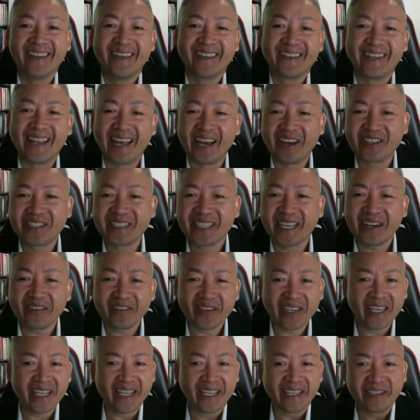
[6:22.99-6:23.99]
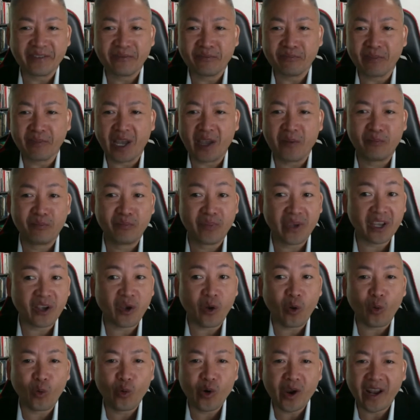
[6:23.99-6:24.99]
Now, instead of getting a big
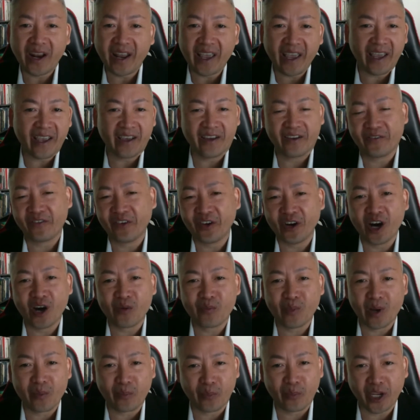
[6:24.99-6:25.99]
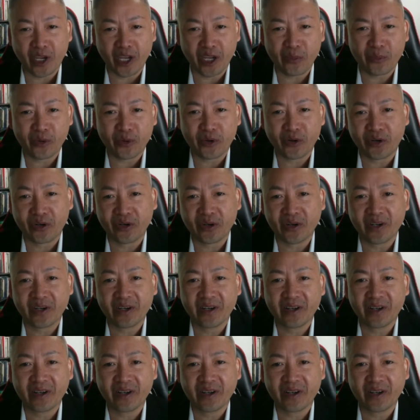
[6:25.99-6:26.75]
red F on my paper,